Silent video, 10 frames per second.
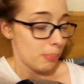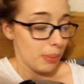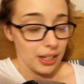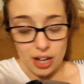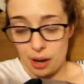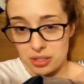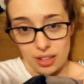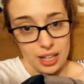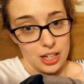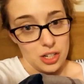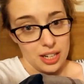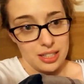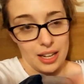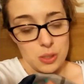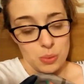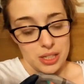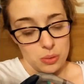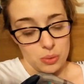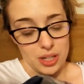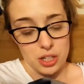Big shout out to the NHS. Yes, we did
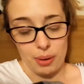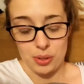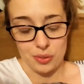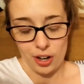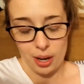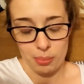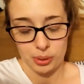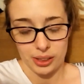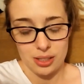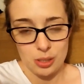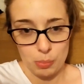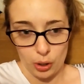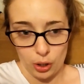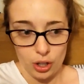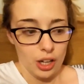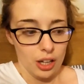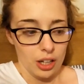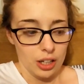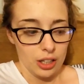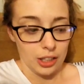wait 2 hours for an ambulance, but,
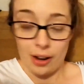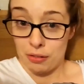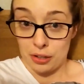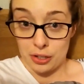you know, everything's